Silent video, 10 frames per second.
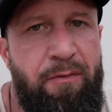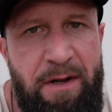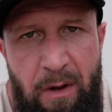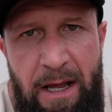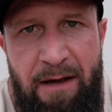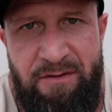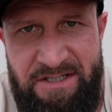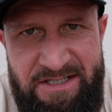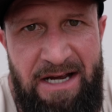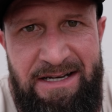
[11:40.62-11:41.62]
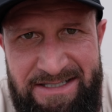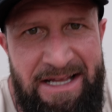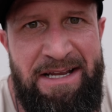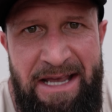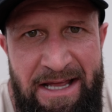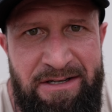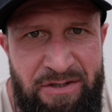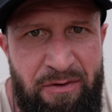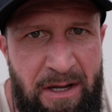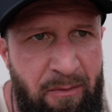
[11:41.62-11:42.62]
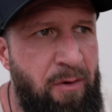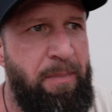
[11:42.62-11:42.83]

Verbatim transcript: they don't have a site dedicated to them where